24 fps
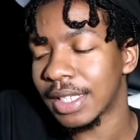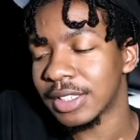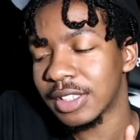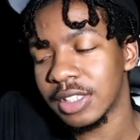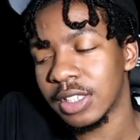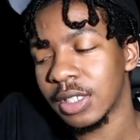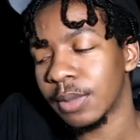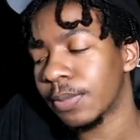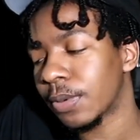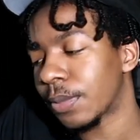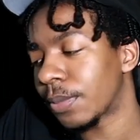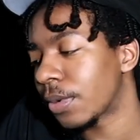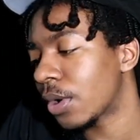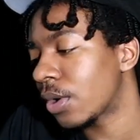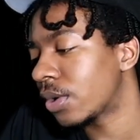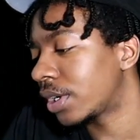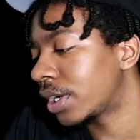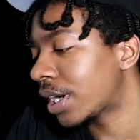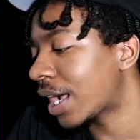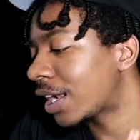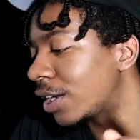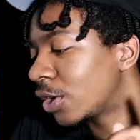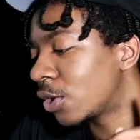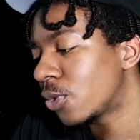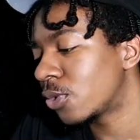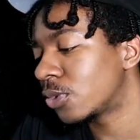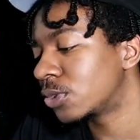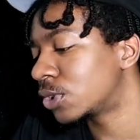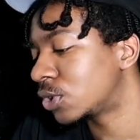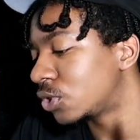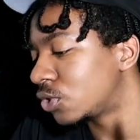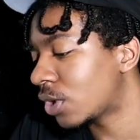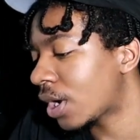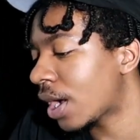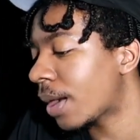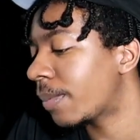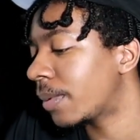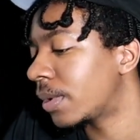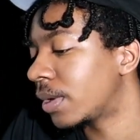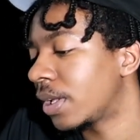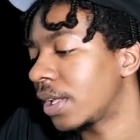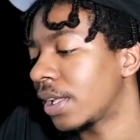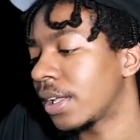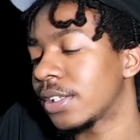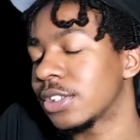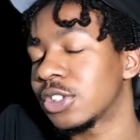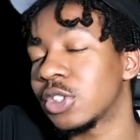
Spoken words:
I seen him promoting, I knew it was dropping.